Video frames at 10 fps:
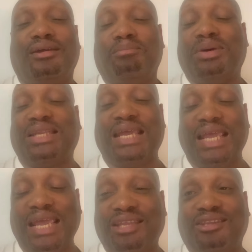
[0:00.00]
But the
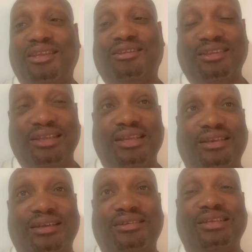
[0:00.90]
SEC
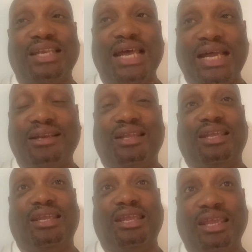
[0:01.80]
does not
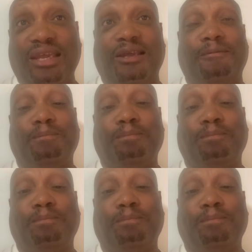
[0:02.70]
care.